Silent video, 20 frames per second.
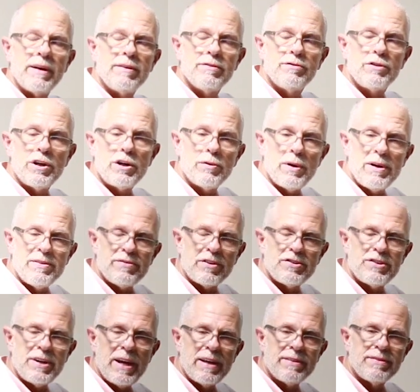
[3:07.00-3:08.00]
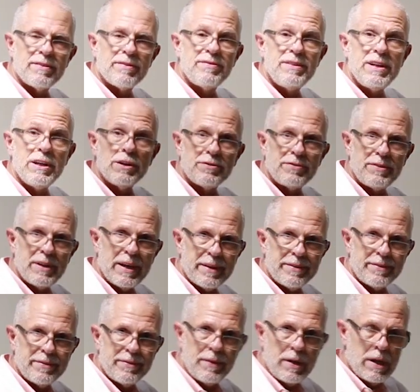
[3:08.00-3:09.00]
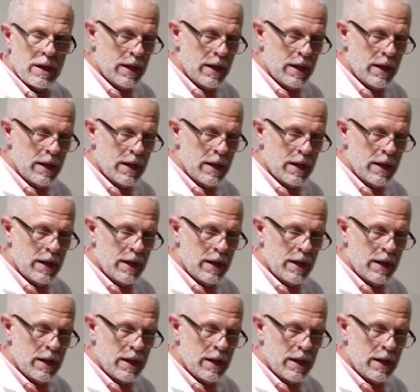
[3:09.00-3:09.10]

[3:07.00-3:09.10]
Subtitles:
and decrease our chance of needle sticks.